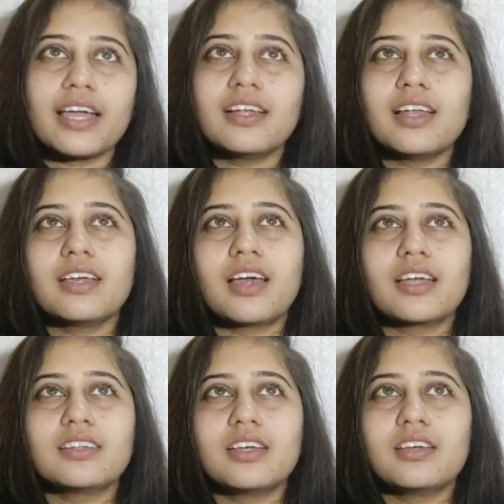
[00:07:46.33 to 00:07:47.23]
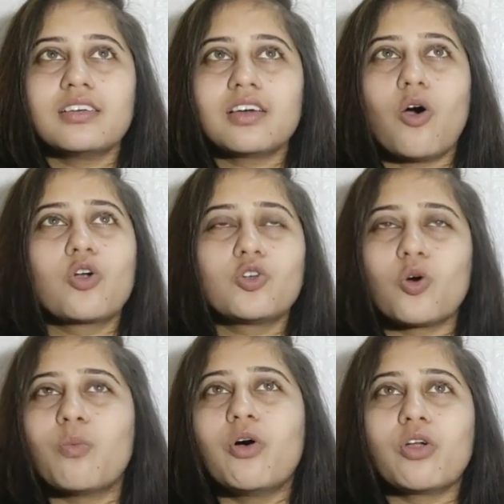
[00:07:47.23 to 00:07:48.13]
like I think
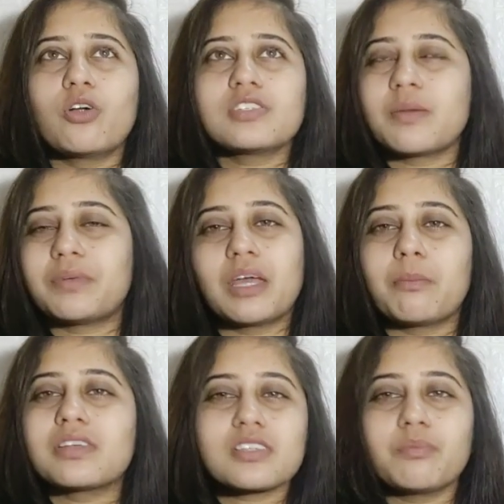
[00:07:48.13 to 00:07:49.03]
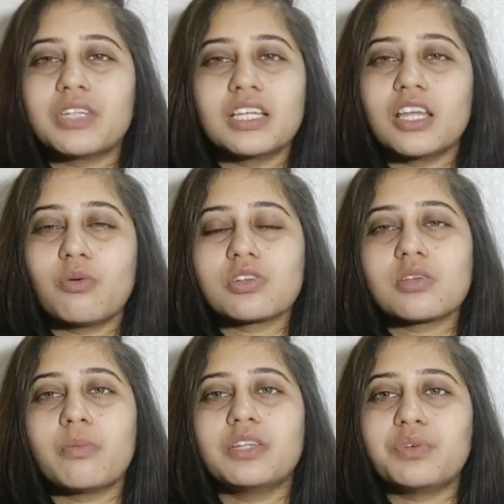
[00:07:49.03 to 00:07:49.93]
October or September, something, there was
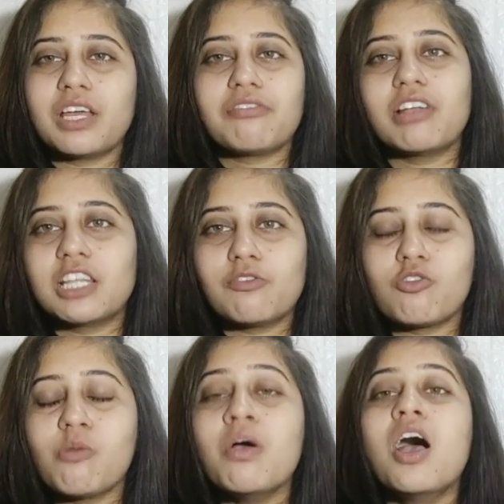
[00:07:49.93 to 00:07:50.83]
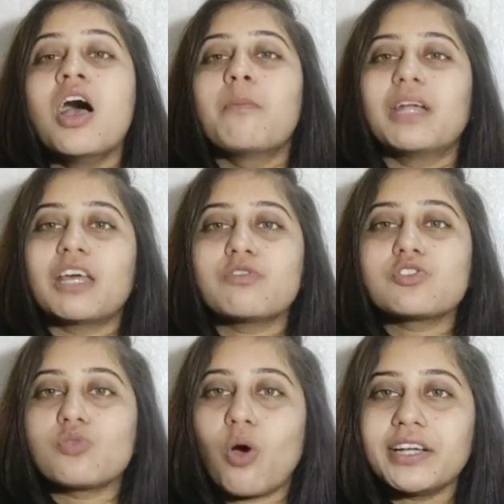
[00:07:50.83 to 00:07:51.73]
a month when I filled the form, but I was
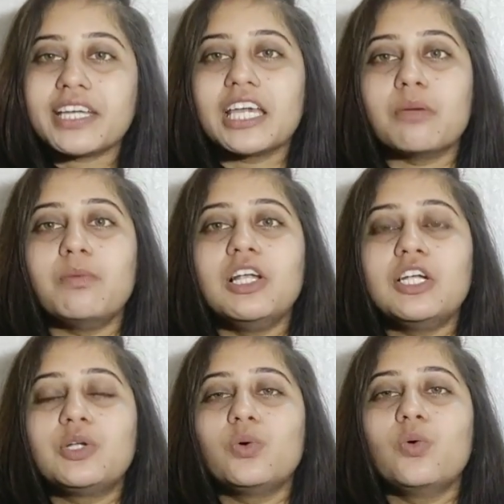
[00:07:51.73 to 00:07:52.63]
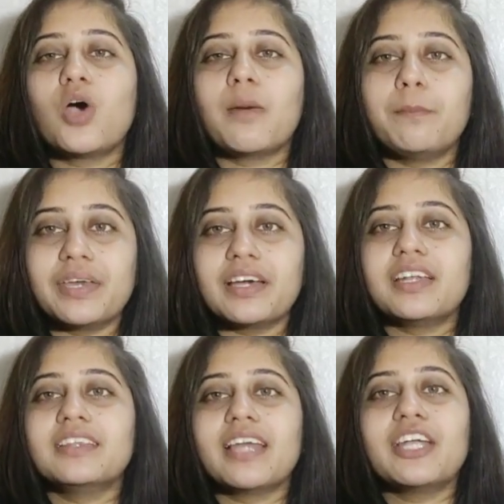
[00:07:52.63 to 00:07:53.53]
not able to appear
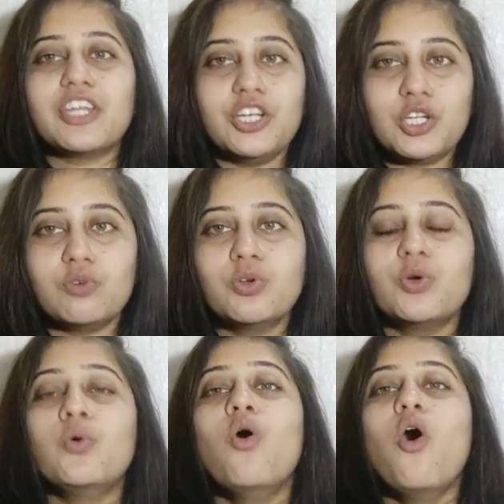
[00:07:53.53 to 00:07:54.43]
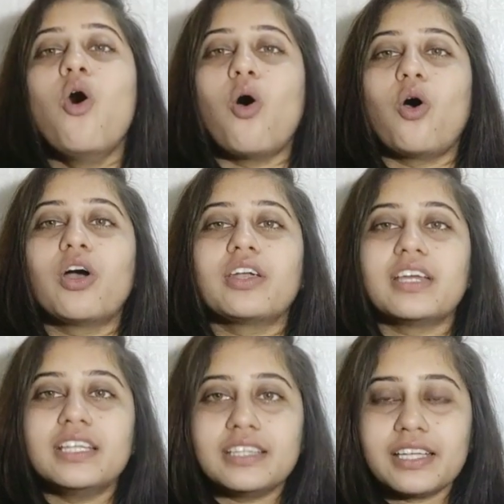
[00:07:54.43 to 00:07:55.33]
in that interview or
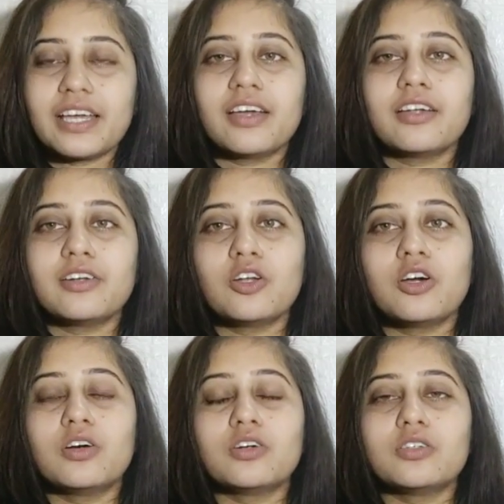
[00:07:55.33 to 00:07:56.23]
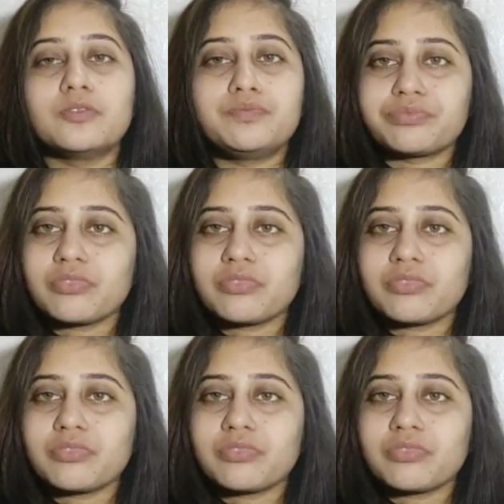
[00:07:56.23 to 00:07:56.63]
in their the